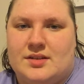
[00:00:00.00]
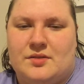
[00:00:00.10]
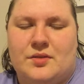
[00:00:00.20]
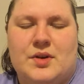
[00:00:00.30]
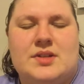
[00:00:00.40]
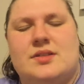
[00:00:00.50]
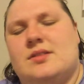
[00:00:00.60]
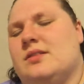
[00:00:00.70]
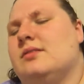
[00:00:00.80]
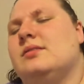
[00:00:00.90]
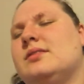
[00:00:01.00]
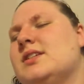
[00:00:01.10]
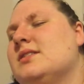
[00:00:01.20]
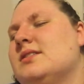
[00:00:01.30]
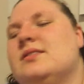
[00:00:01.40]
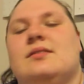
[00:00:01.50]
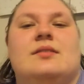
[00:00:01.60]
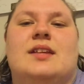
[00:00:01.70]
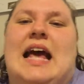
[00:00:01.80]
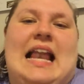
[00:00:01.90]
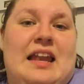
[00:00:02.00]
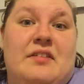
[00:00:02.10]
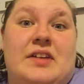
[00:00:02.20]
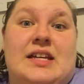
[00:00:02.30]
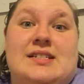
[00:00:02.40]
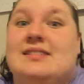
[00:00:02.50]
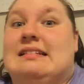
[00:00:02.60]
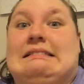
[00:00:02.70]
and their voices are just, I love it.